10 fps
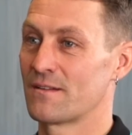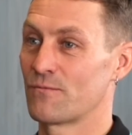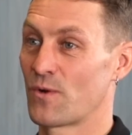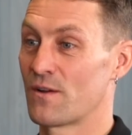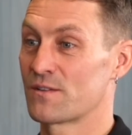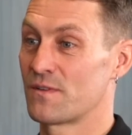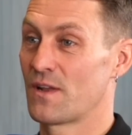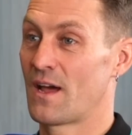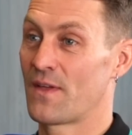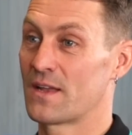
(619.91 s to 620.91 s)
And whereas
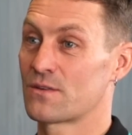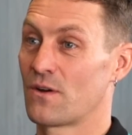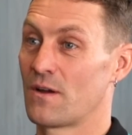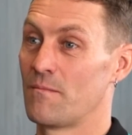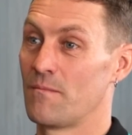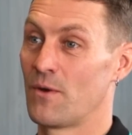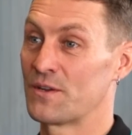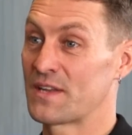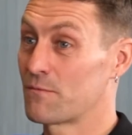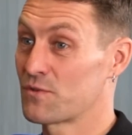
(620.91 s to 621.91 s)
at that time
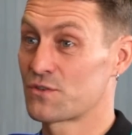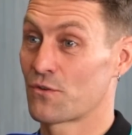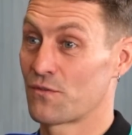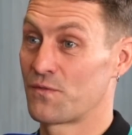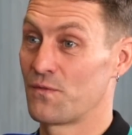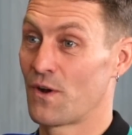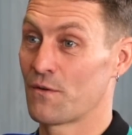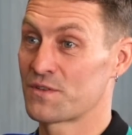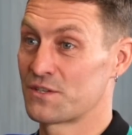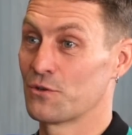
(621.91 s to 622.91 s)
my dad was sort of, I
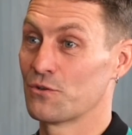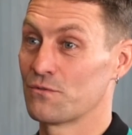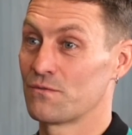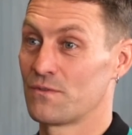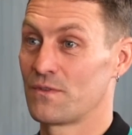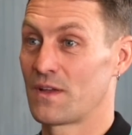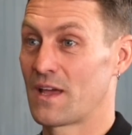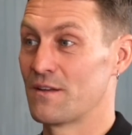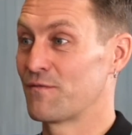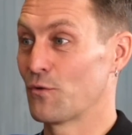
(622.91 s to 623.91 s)
was still
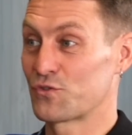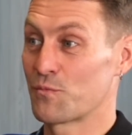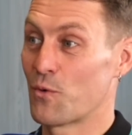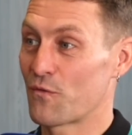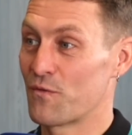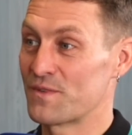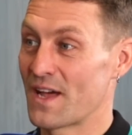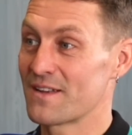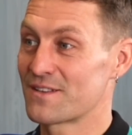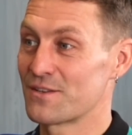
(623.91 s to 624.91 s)
getting full support from
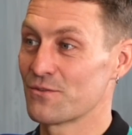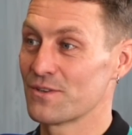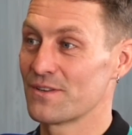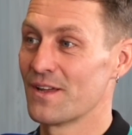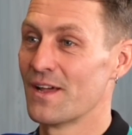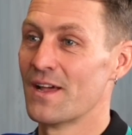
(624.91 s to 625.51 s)
dad to do it.